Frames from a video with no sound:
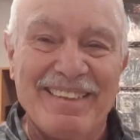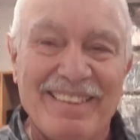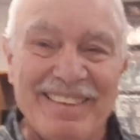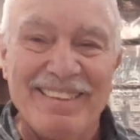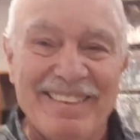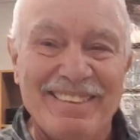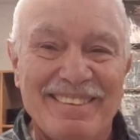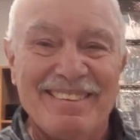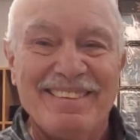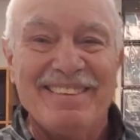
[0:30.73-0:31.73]
here with
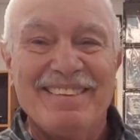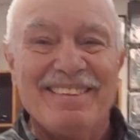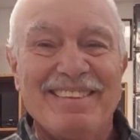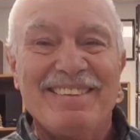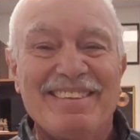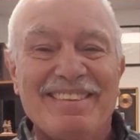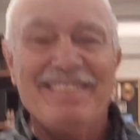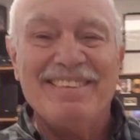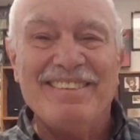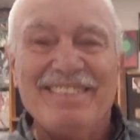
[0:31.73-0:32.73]
Beansy, and Beansy,
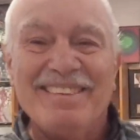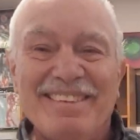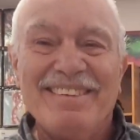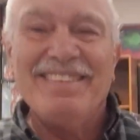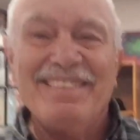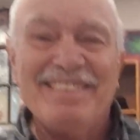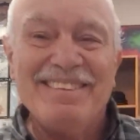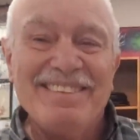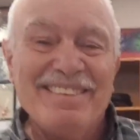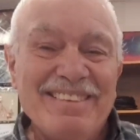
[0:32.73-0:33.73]
what's going on with
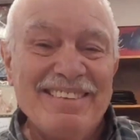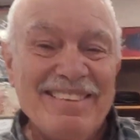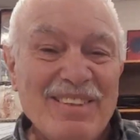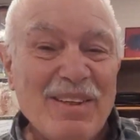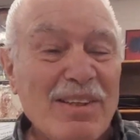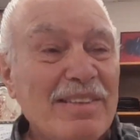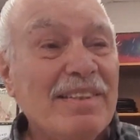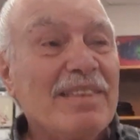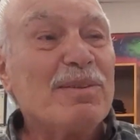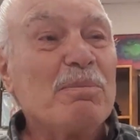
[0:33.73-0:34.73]
you? Oh,
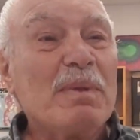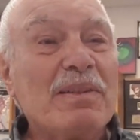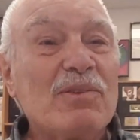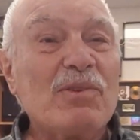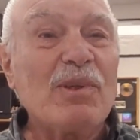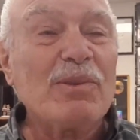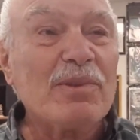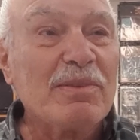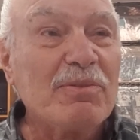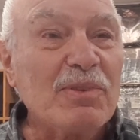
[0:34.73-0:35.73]
nothing much,
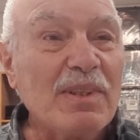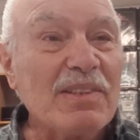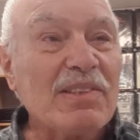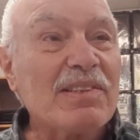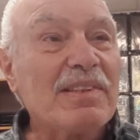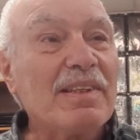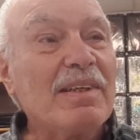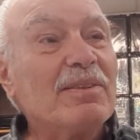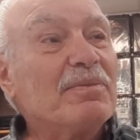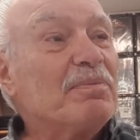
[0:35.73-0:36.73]
Joseph. Just, you
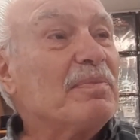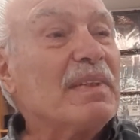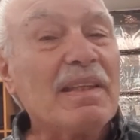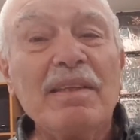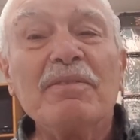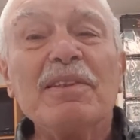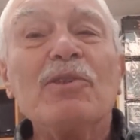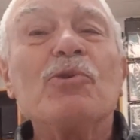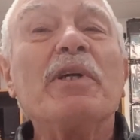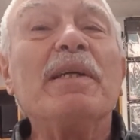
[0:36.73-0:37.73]
know, living
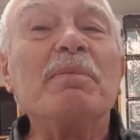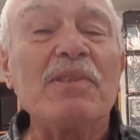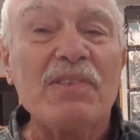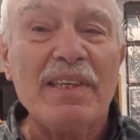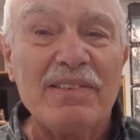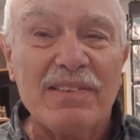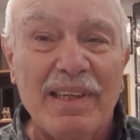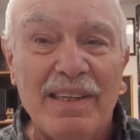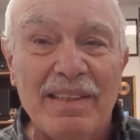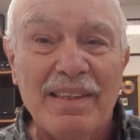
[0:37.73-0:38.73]
the dream, as they oh, say.
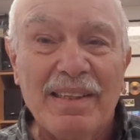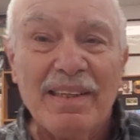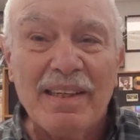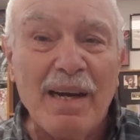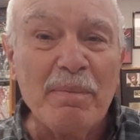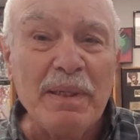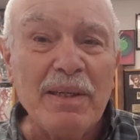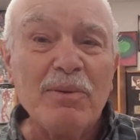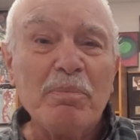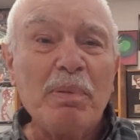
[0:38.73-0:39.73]
Oh, yeah, me too. I'm
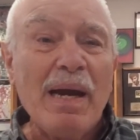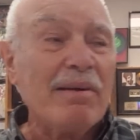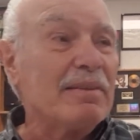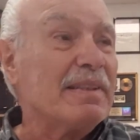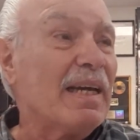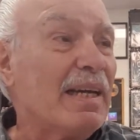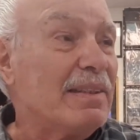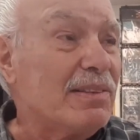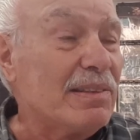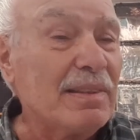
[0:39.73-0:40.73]
here in
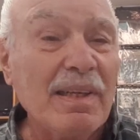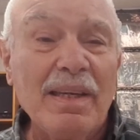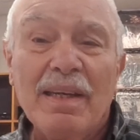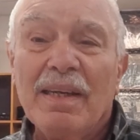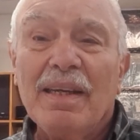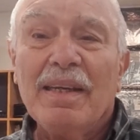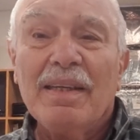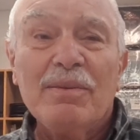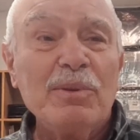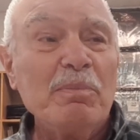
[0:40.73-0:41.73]
paradise
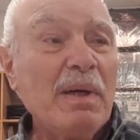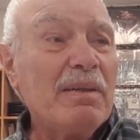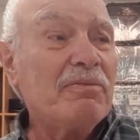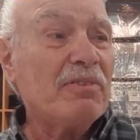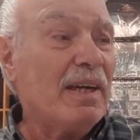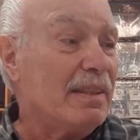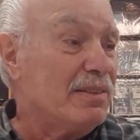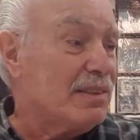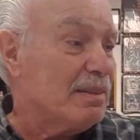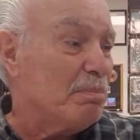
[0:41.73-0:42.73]
with my
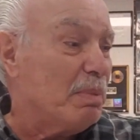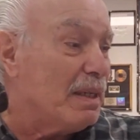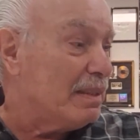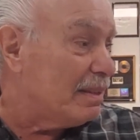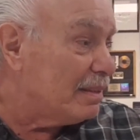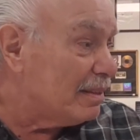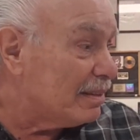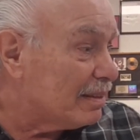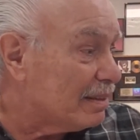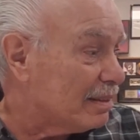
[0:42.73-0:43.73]
friends and
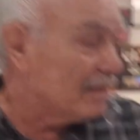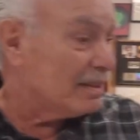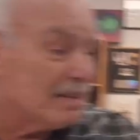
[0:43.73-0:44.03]
buddies. Yeah,